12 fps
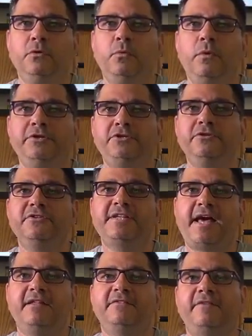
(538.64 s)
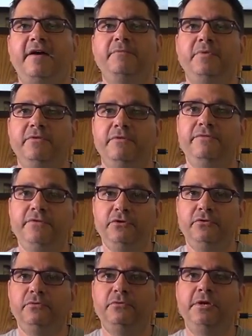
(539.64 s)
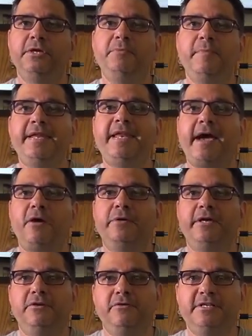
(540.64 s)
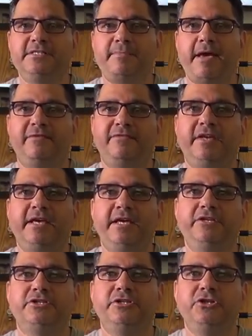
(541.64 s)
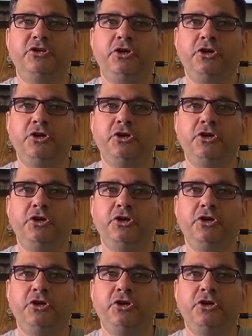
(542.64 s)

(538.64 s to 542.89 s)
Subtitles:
Once you're satisfied with your view, you may now increase magnification.